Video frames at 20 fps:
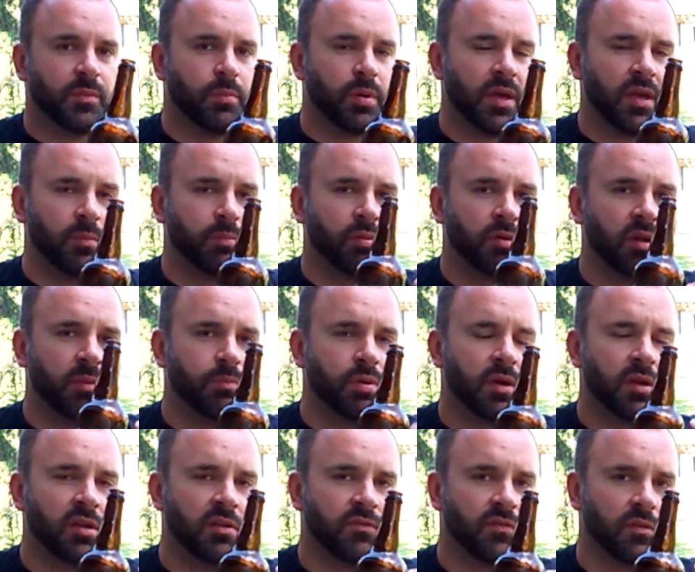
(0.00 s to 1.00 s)
pay a pretty
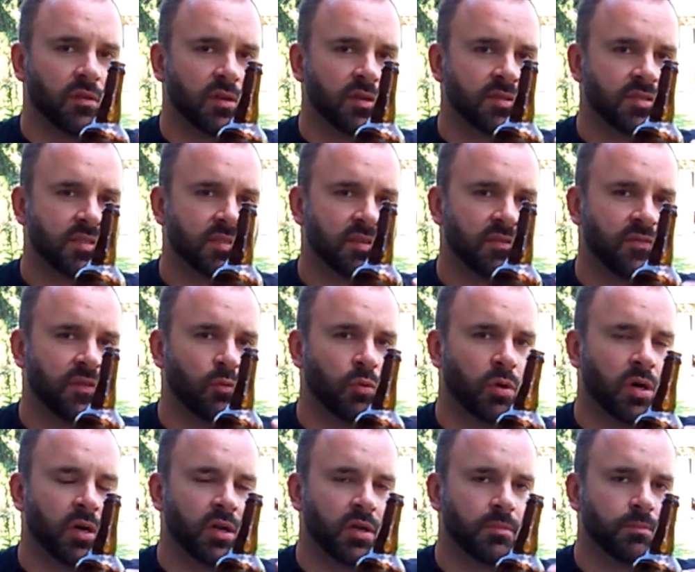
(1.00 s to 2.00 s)
penny for this if you
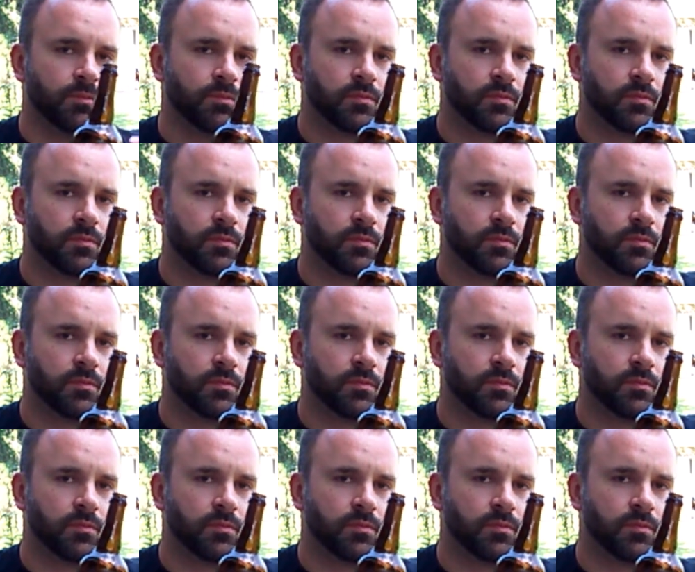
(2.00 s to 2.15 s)
want it.